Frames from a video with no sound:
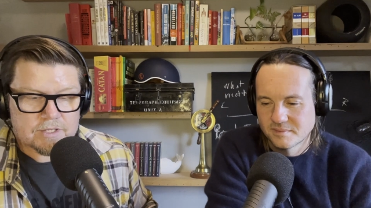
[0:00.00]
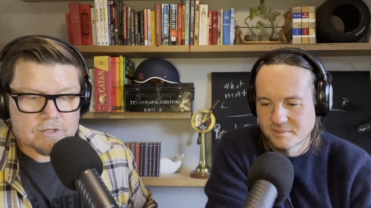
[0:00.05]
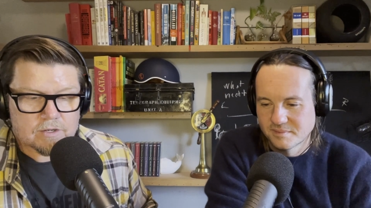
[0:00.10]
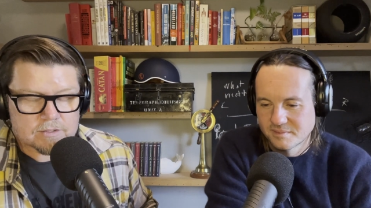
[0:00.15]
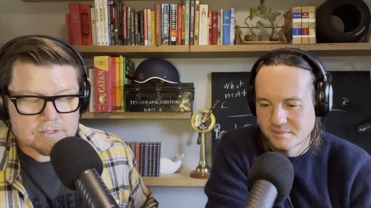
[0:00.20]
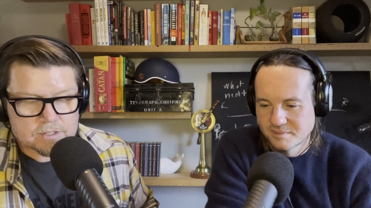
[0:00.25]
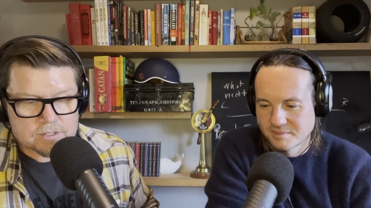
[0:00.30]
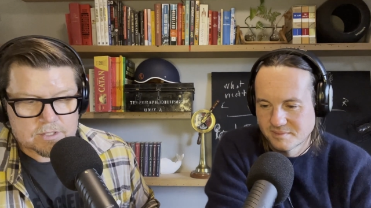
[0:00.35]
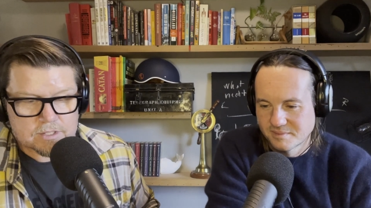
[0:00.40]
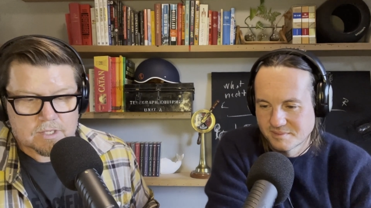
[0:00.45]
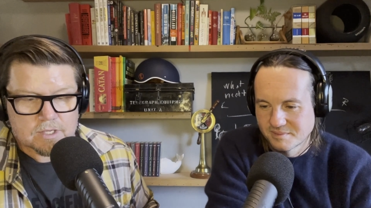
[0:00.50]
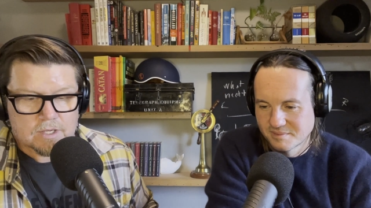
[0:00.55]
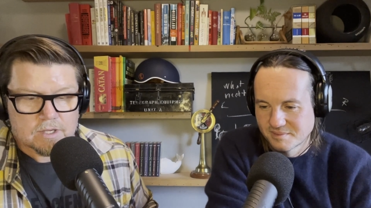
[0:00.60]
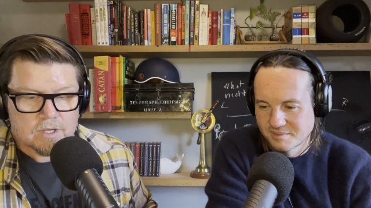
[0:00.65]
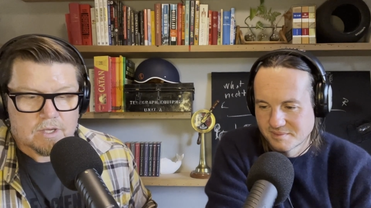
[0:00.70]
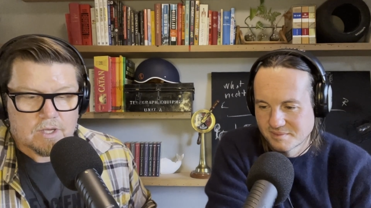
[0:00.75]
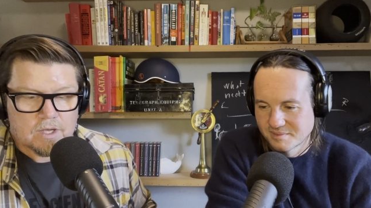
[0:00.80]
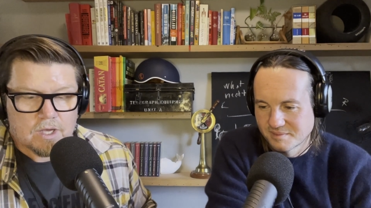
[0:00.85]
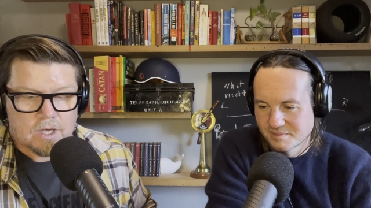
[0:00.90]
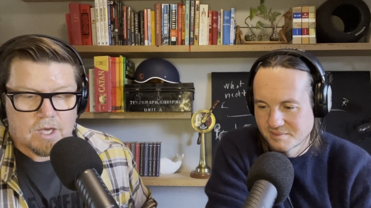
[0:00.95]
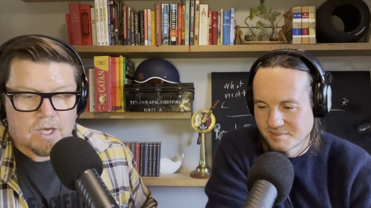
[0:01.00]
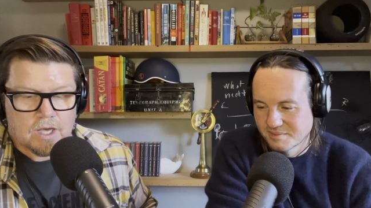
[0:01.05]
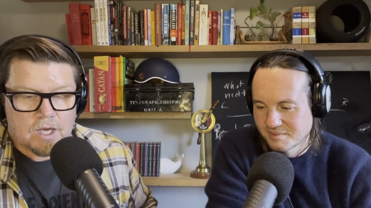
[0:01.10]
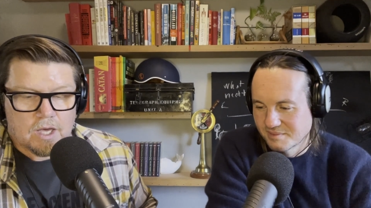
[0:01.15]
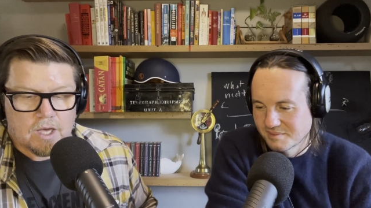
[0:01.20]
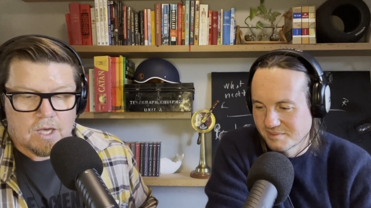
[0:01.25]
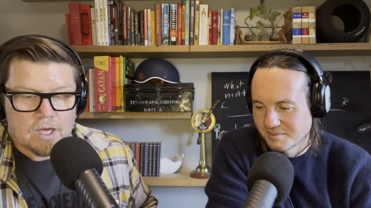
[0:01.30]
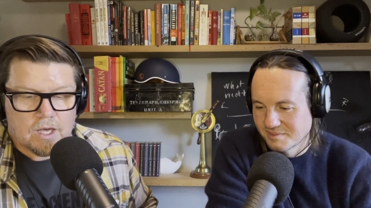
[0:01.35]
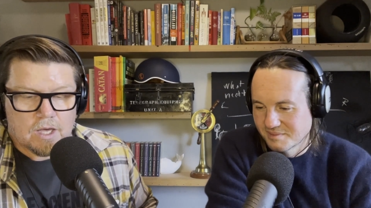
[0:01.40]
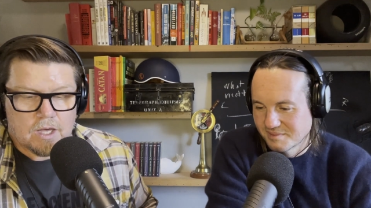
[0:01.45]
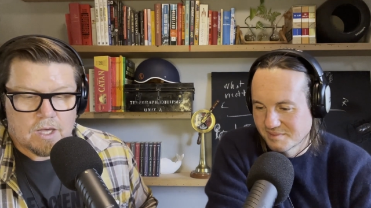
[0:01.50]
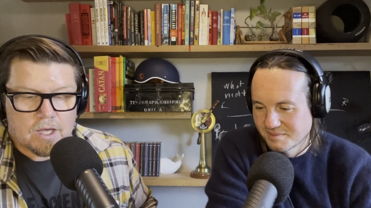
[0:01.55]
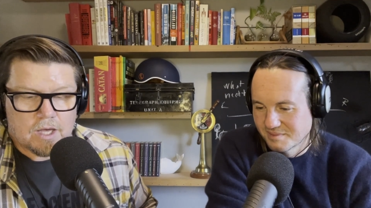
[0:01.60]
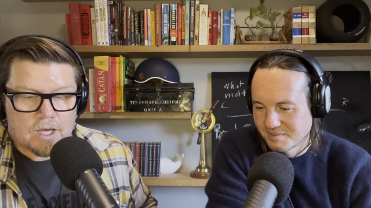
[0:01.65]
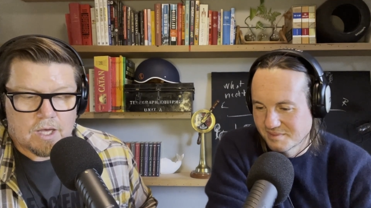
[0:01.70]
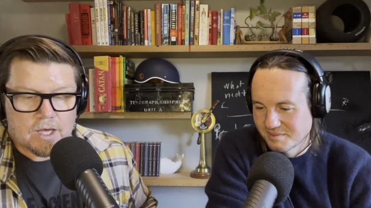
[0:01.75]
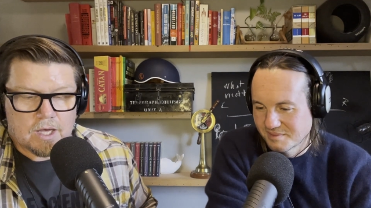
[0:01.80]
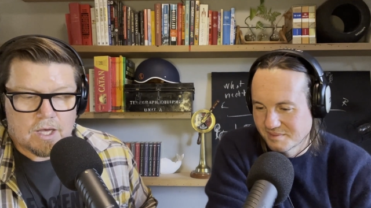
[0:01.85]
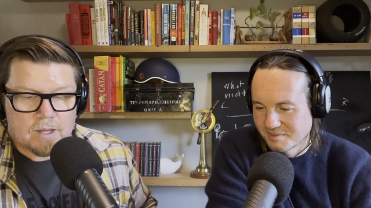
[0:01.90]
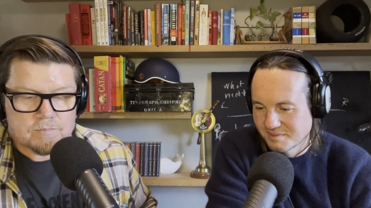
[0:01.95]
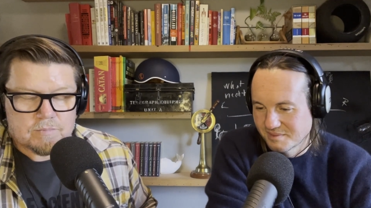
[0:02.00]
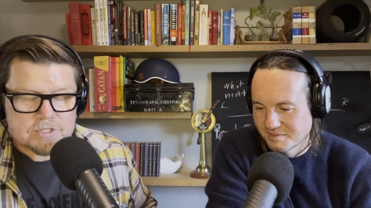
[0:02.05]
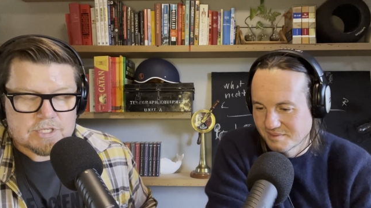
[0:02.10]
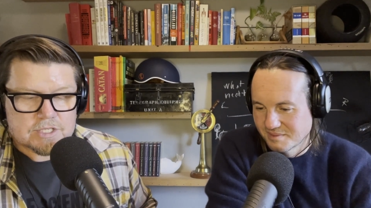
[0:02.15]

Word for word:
Speaker 1: to the doctors? Um,